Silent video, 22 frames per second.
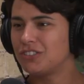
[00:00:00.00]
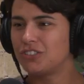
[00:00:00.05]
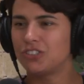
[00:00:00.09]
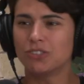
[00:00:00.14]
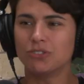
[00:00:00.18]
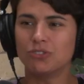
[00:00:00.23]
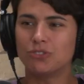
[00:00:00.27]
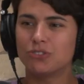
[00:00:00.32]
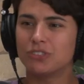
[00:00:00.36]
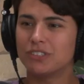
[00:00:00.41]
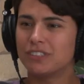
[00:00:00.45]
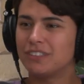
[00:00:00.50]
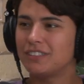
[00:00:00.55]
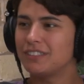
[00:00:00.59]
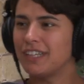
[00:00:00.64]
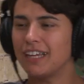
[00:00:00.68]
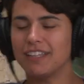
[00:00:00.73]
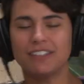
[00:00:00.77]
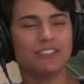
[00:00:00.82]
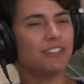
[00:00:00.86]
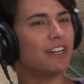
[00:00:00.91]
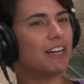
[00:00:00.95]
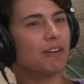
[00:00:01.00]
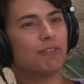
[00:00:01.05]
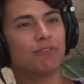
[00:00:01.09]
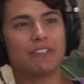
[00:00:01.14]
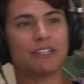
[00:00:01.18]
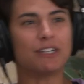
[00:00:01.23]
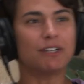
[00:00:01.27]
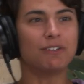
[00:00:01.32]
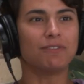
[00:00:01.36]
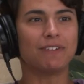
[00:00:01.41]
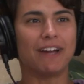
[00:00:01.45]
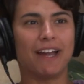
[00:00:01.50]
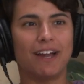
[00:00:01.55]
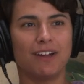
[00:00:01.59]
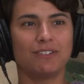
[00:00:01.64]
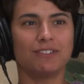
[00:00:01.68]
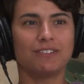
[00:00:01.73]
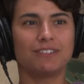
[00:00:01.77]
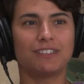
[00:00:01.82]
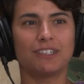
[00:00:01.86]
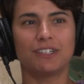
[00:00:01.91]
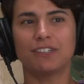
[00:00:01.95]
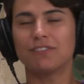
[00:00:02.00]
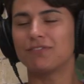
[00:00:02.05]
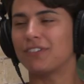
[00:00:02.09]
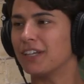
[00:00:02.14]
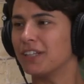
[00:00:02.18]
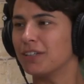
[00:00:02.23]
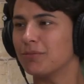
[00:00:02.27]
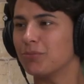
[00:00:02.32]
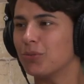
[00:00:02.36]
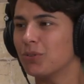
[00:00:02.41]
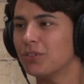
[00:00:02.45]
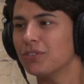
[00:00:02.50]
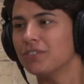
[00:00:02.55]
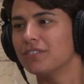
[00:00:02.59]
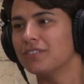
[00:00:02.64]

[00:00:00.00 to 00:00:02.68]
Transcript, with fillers: children. They're uh, they're around. They're available.